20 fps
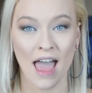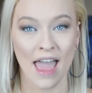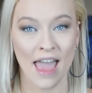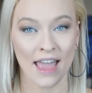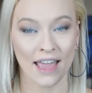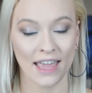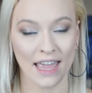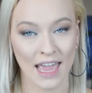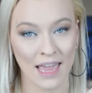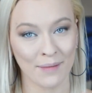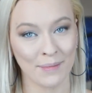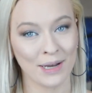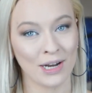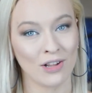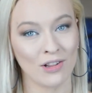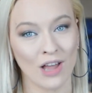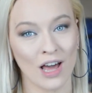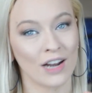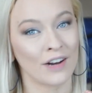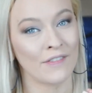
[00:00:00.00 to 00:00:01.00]
It came in
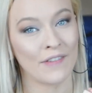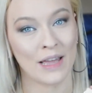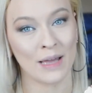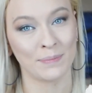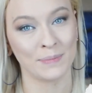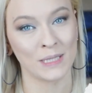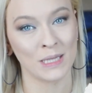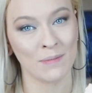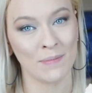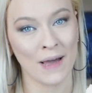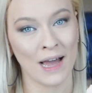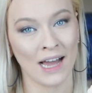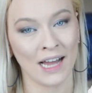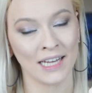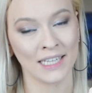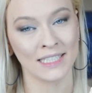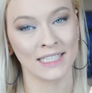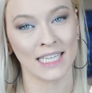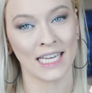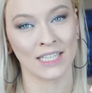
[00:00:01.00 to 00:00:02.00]
a lot of Ipsy
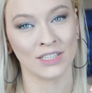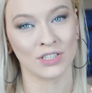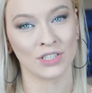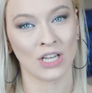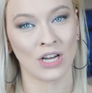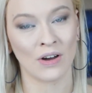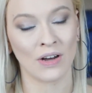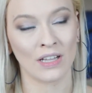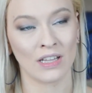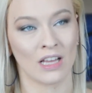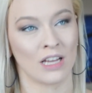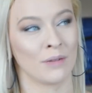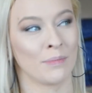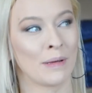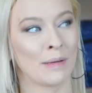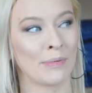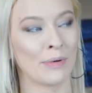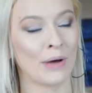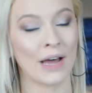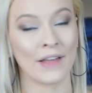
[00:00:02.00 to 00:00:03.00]
bags, and so a lot of
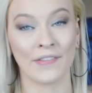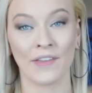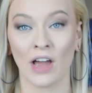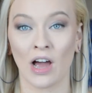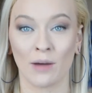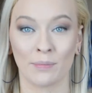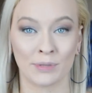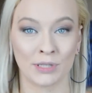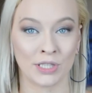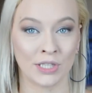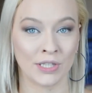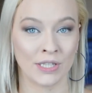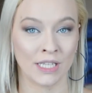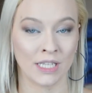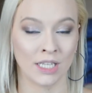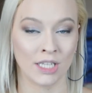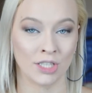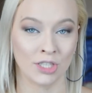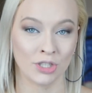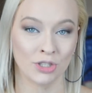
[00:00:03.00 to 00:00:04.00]
people had the
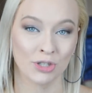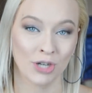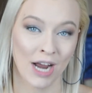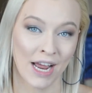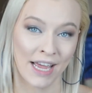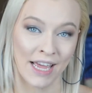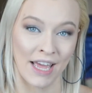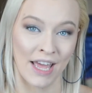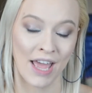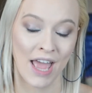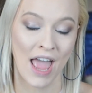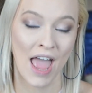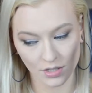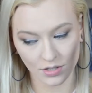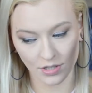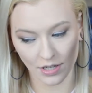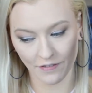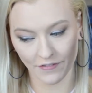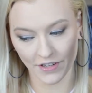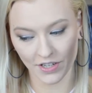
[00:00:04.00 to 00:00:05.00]
opportunity to try it.
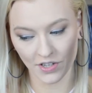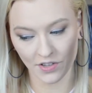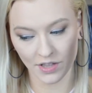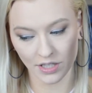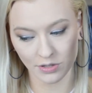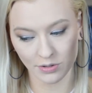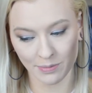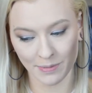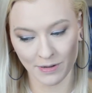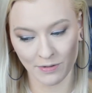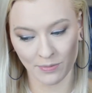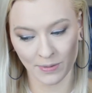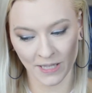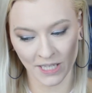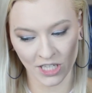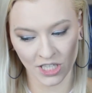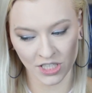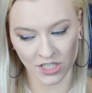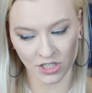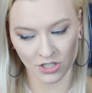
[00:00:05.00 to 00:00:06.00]
So I figured this would be really
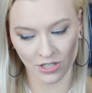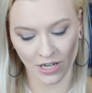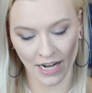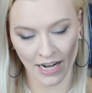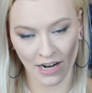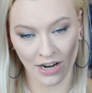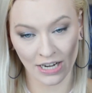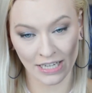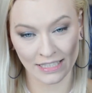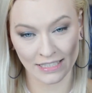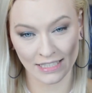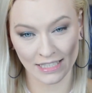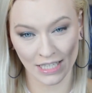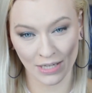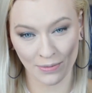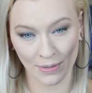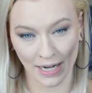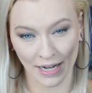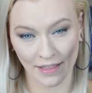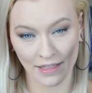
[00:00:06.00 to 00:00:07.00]
good to try out and
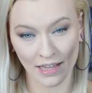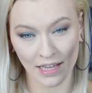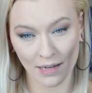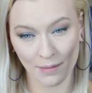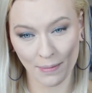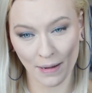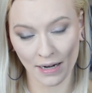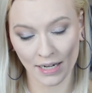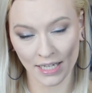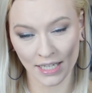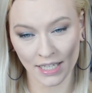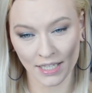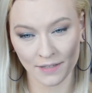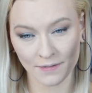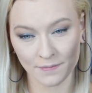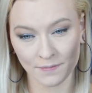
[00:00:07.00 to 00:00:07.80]
see what I think about it.